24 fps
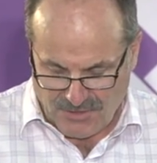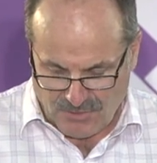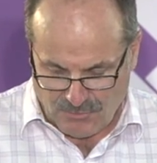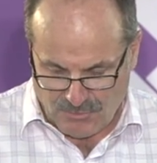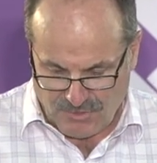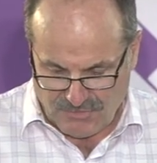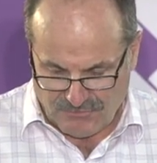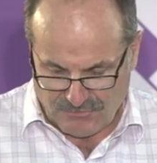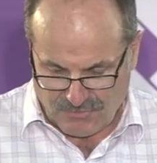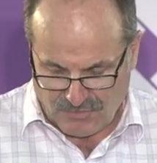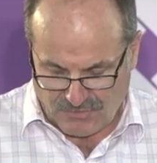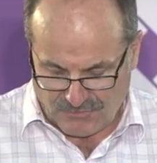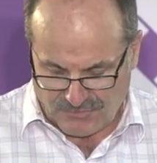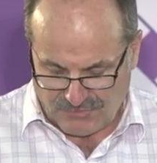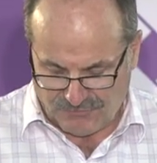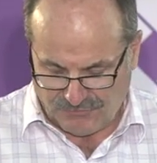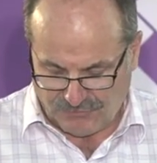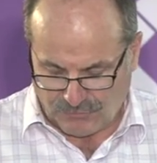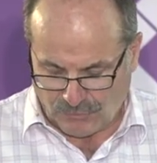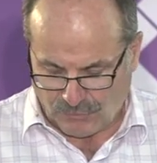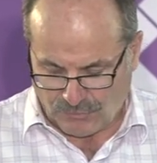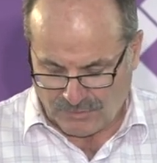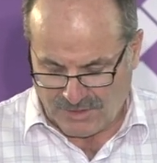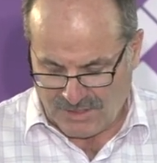We've got the
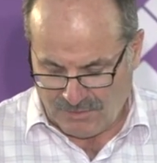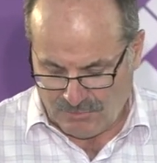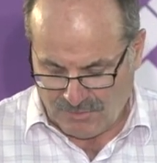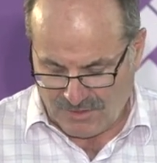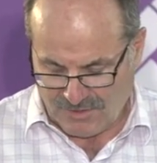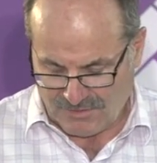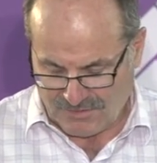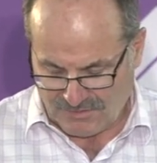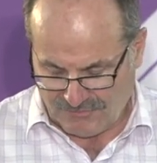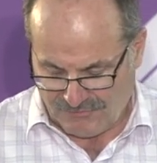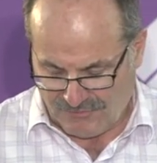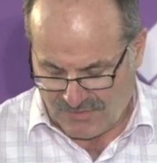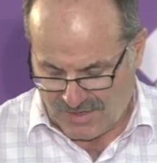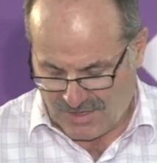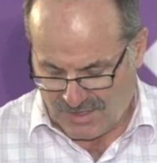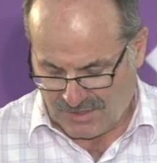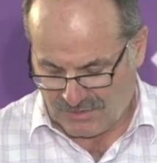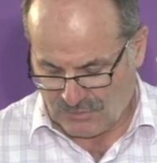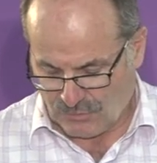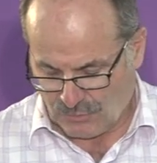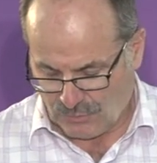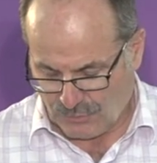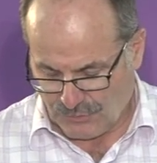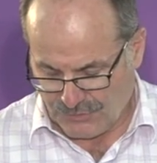4 iwi in the far
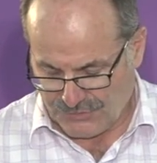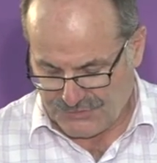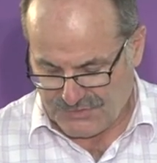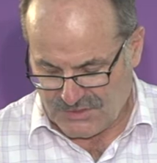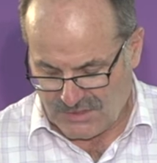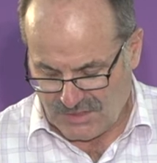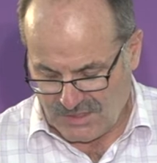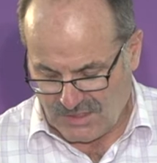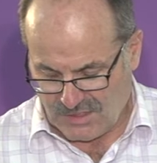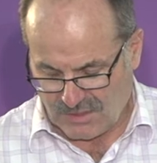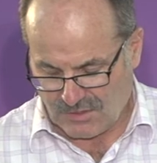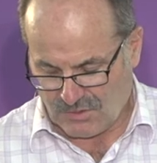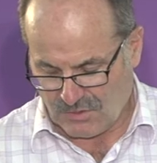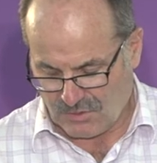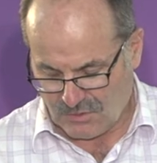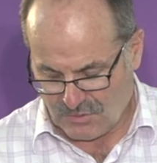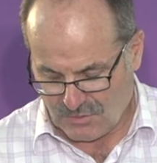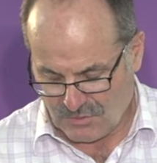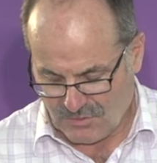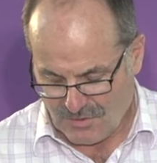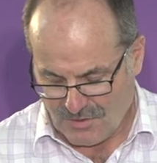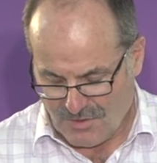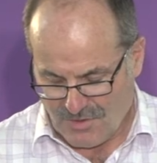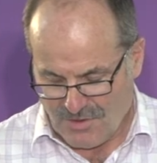north, Te
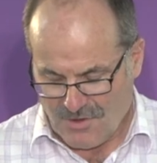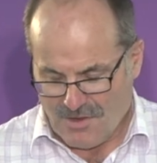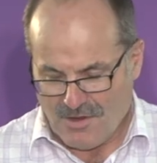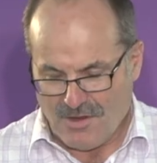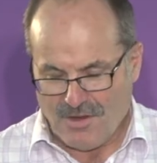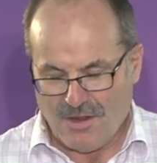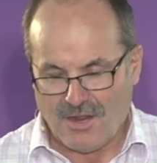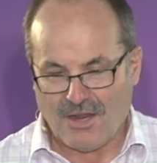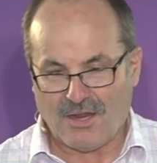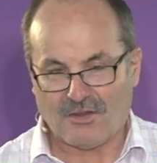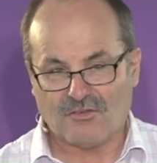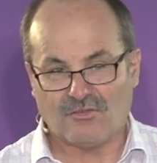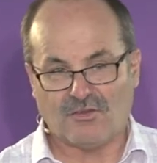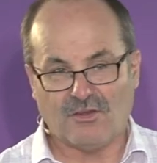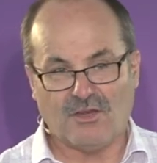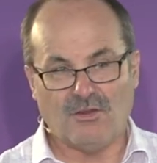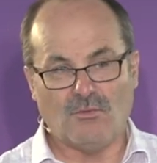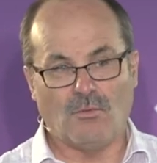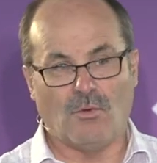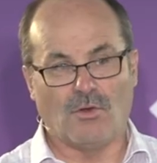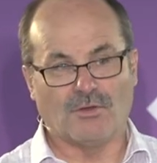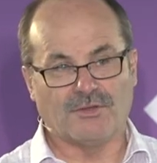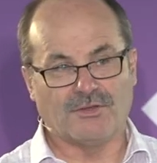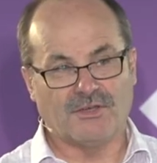Hiku, actually
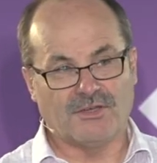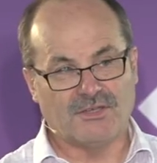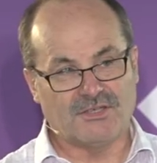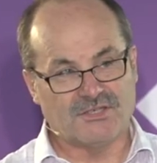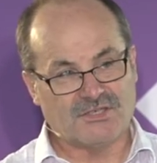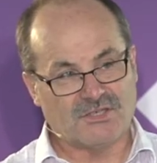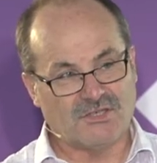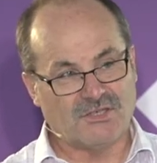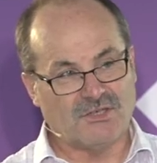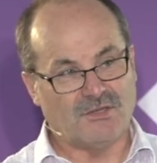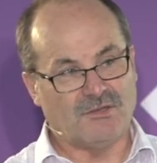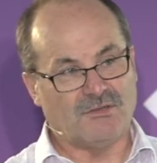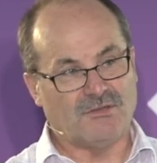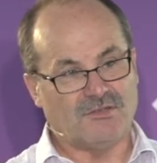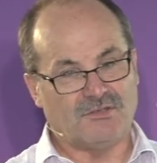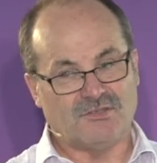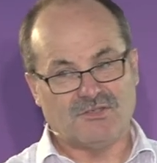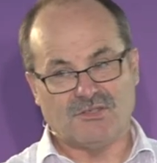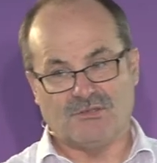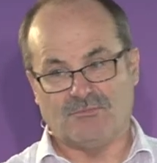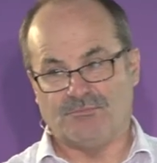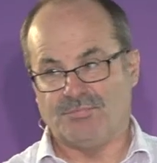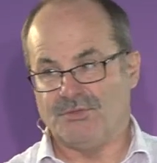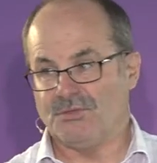wanting to
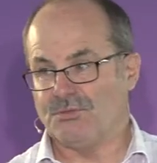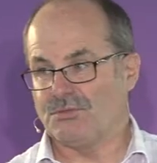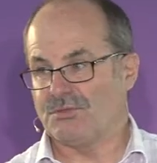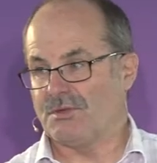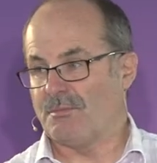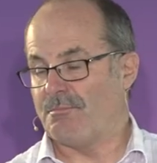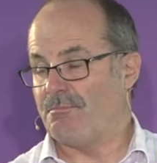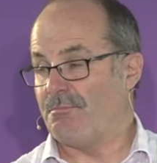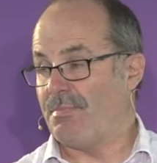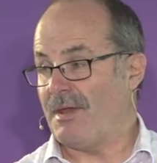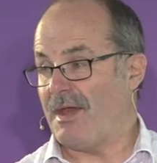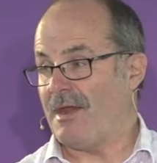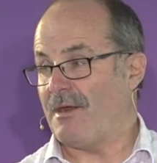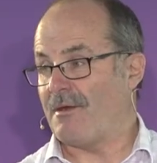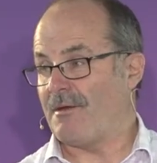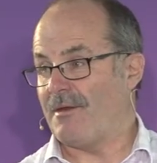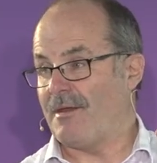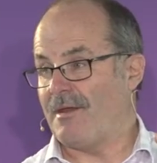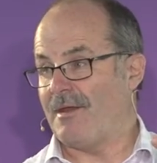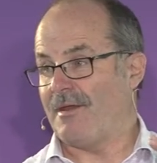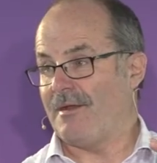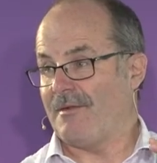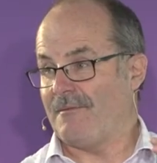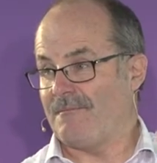build a
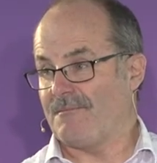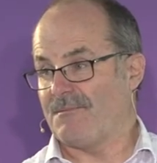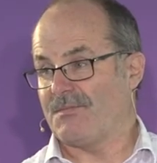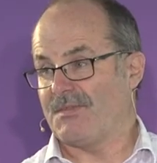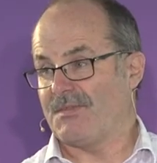barrier